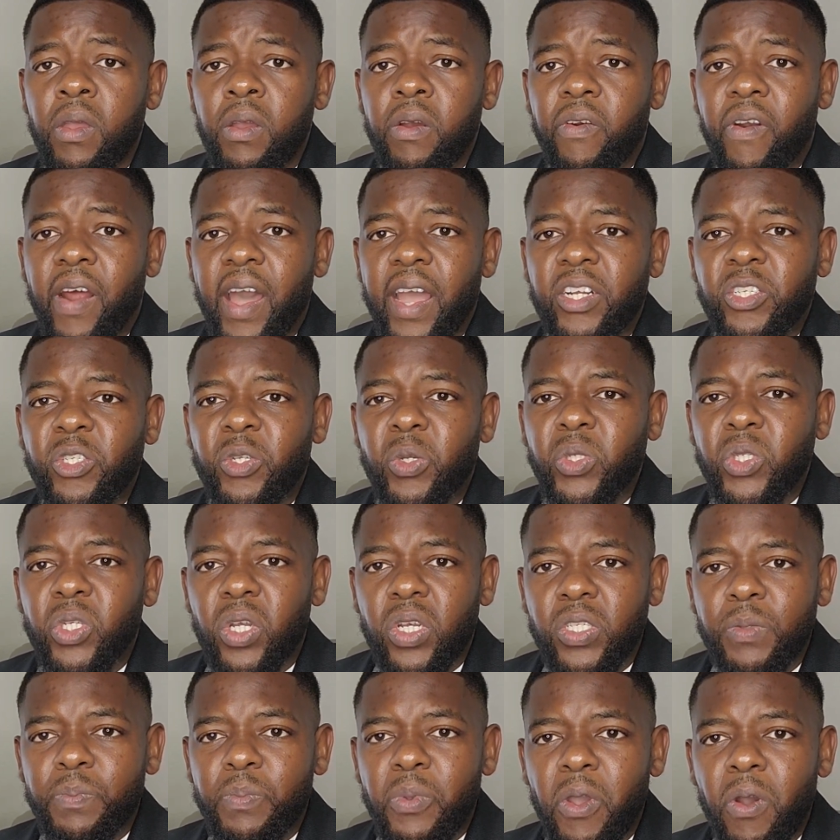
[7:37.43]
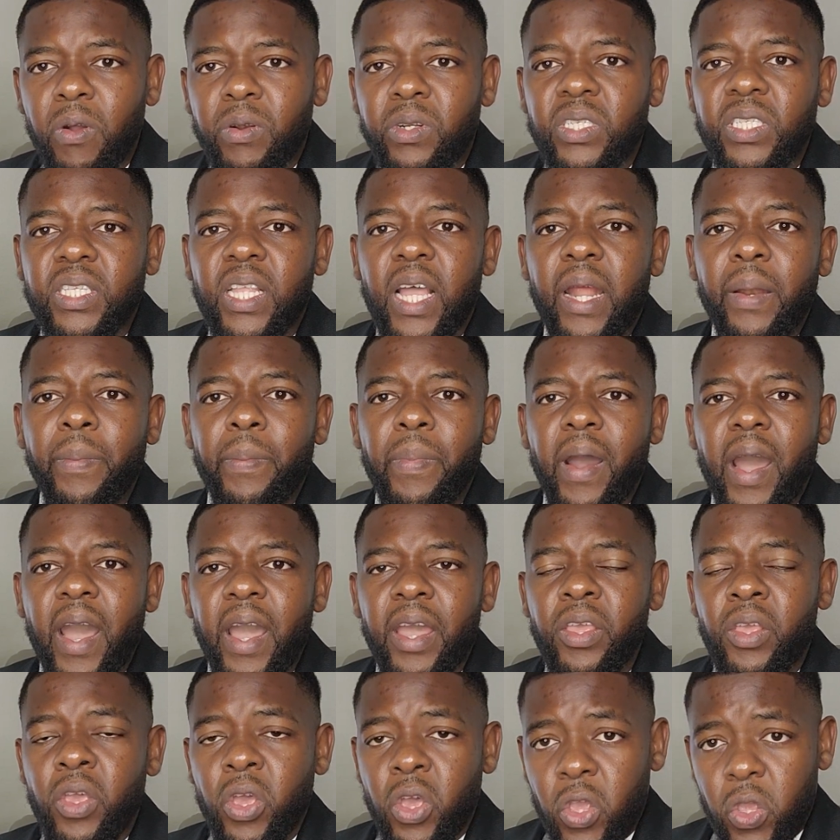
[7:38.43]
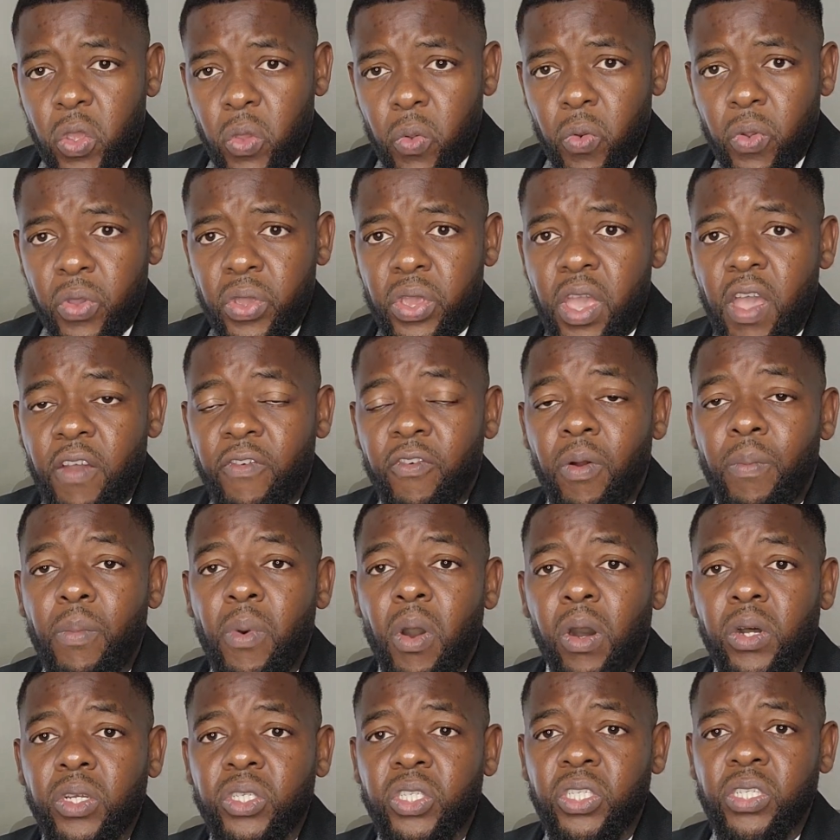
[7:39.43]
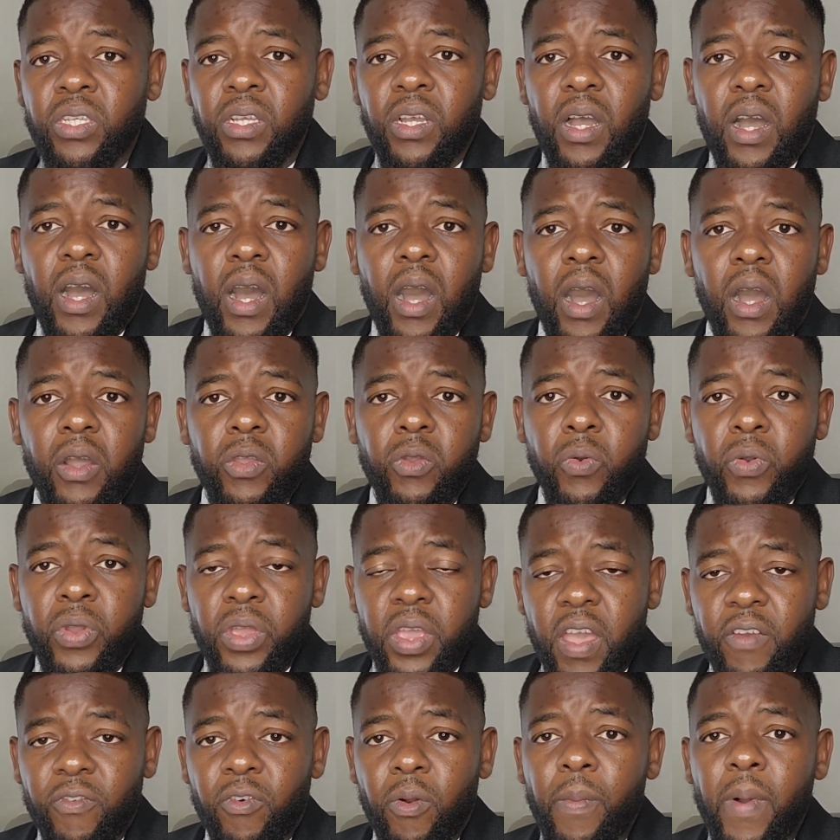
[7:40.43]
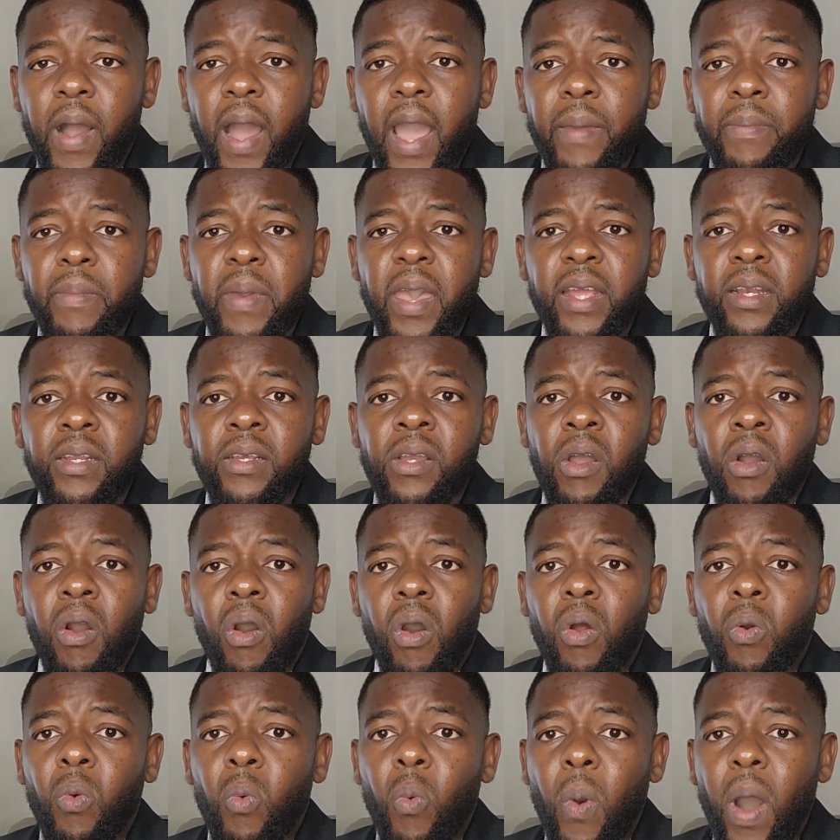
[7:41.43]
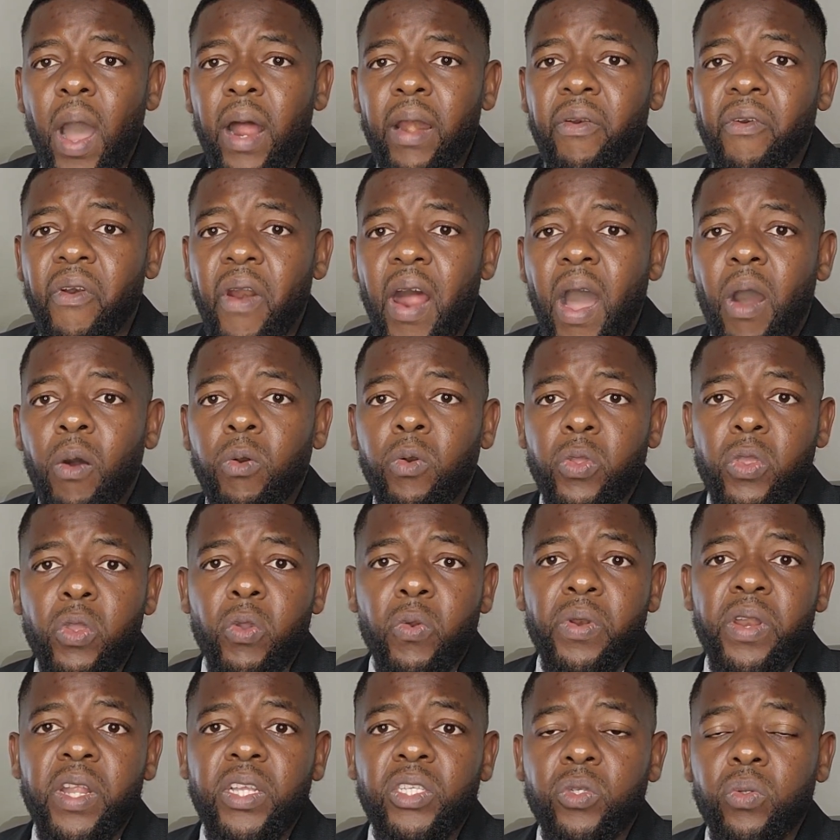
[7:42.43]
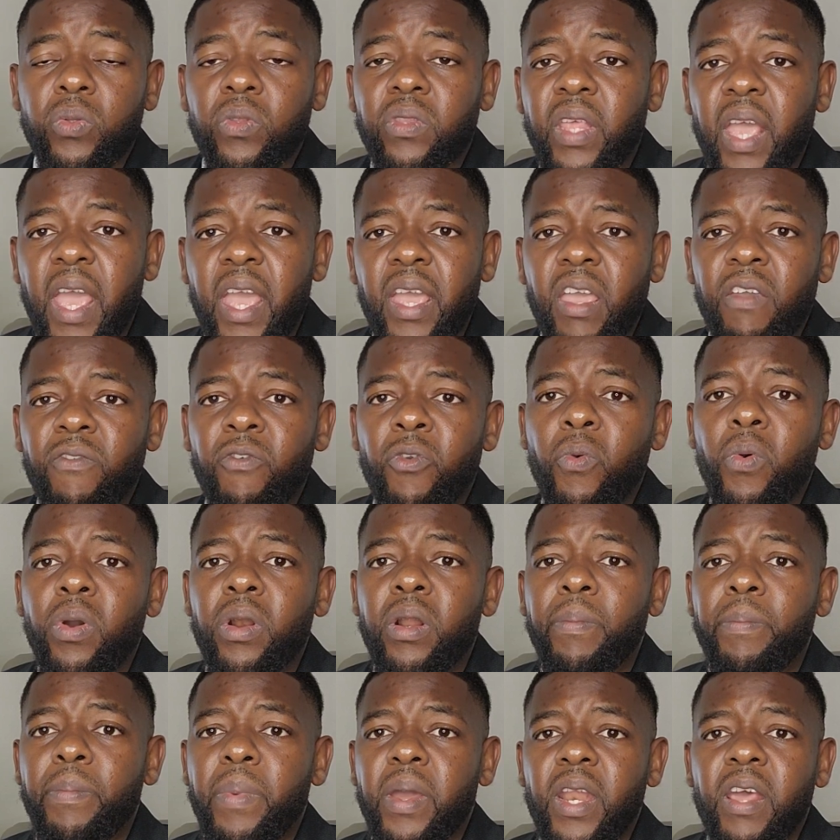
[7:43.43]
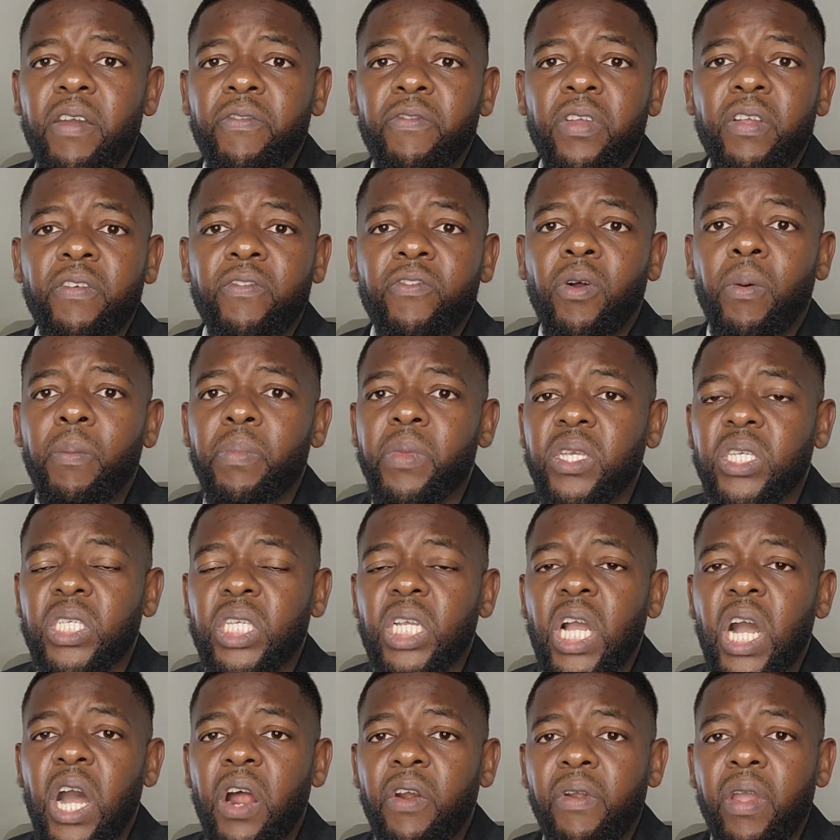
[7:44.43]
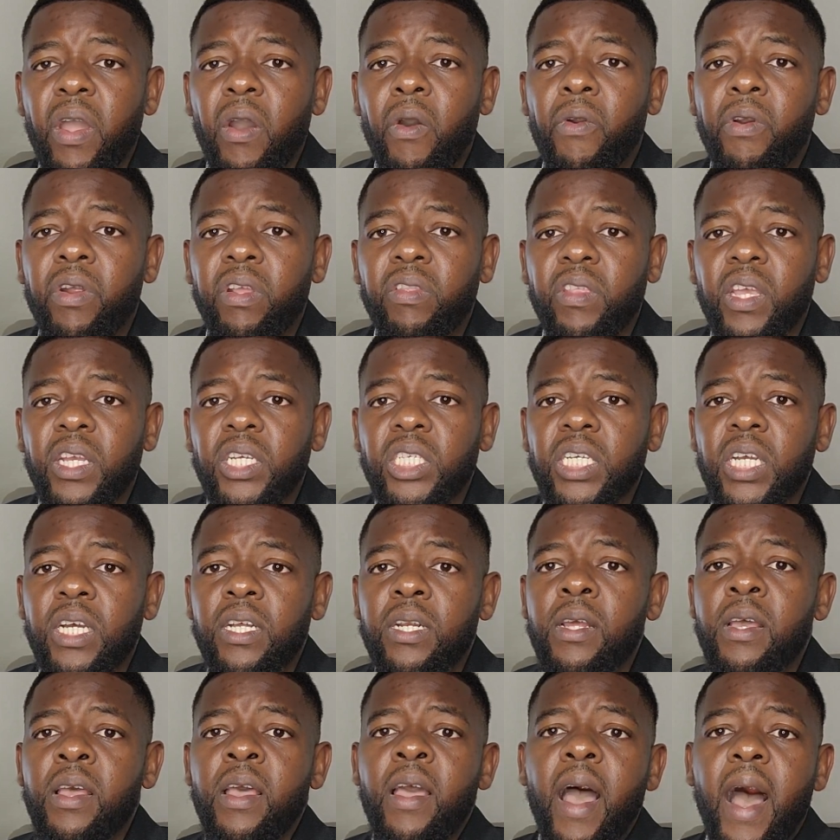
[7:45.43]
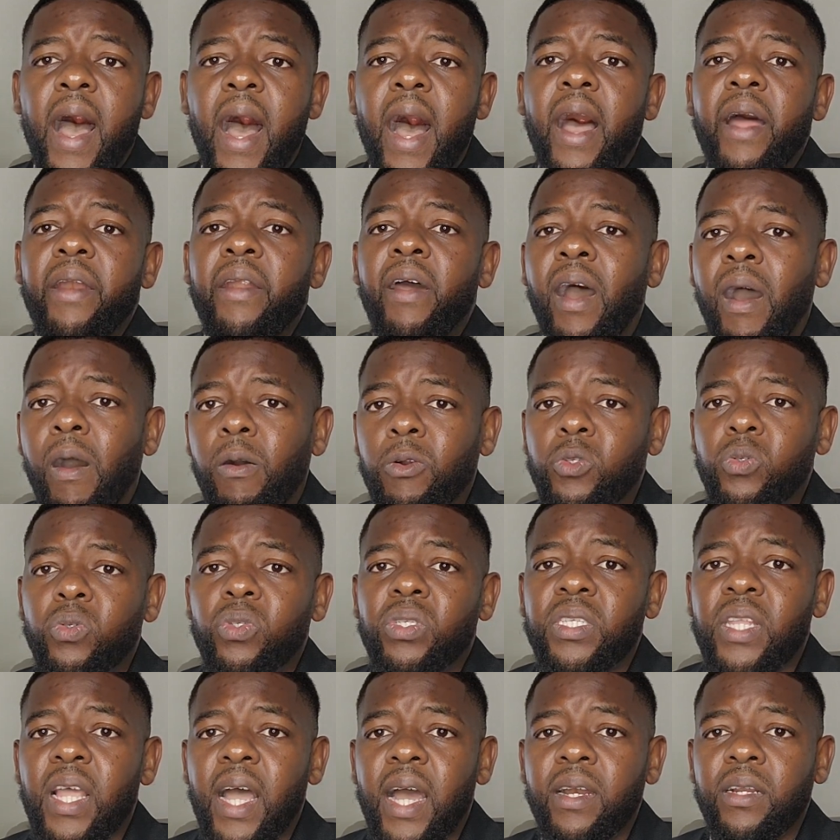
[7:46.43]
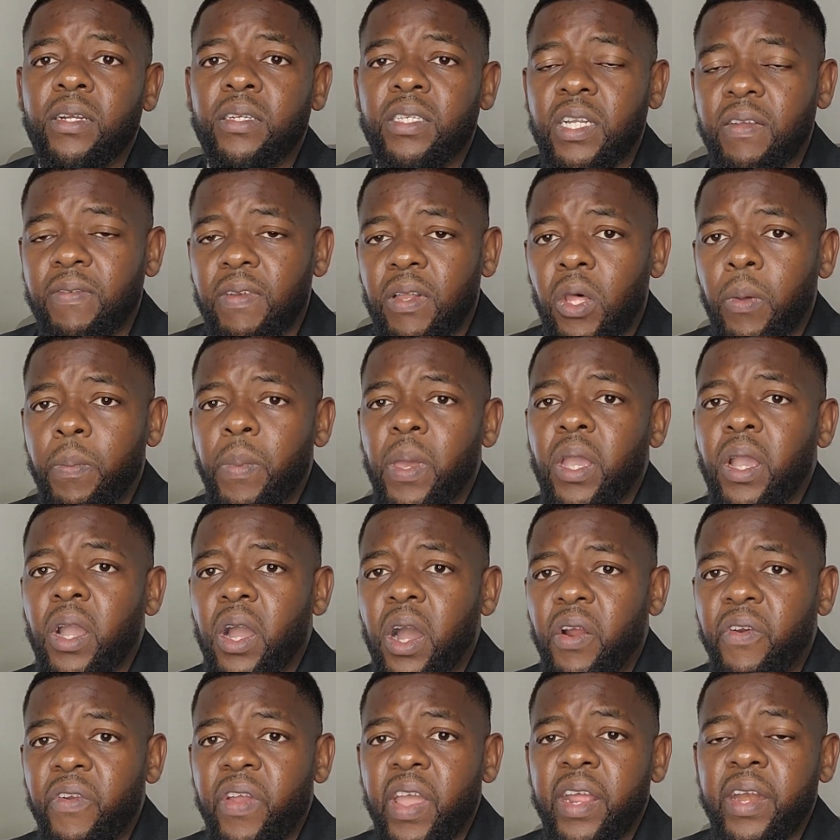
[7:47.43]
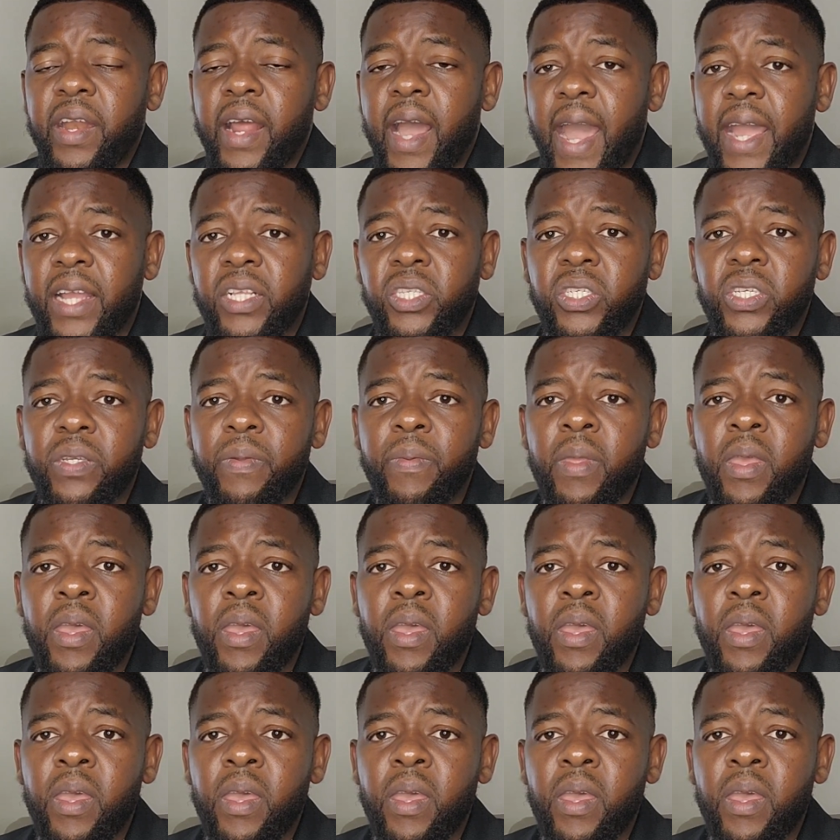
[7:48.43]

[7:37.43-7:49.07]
Right, so just be on standby. You will hear from us, you'll hear from HIMED on what route you need to take if you want to benefit from this career orientation and how to start and develop a career in IT.